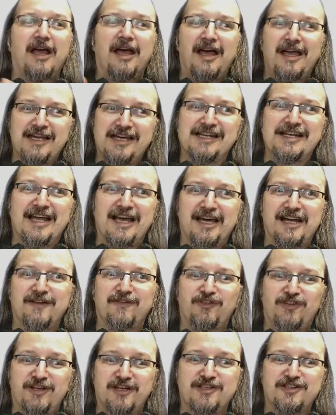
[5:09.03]
I get
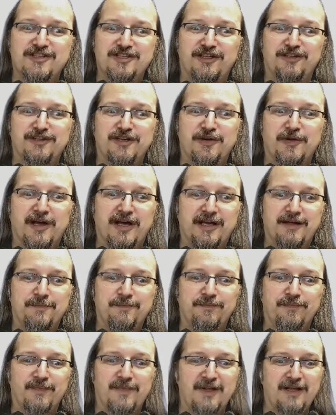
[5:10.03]
negative 6 still, don't I?
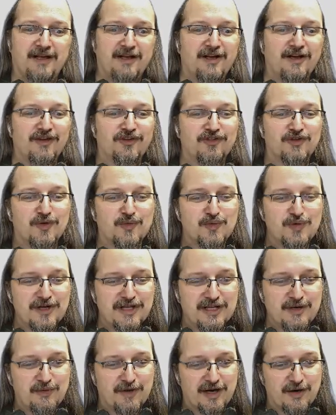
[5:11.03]
So
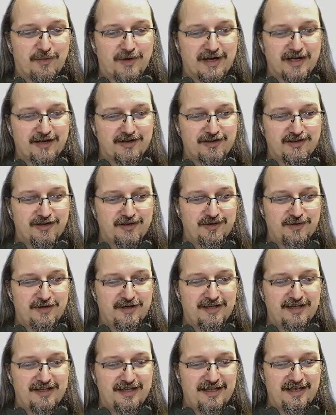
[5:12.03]
really what I want to do
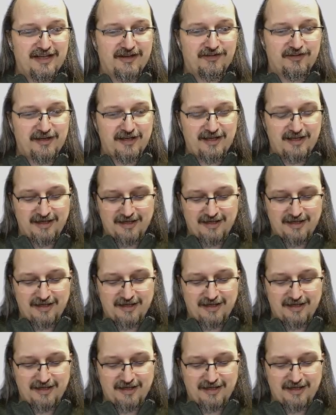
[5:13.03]
is,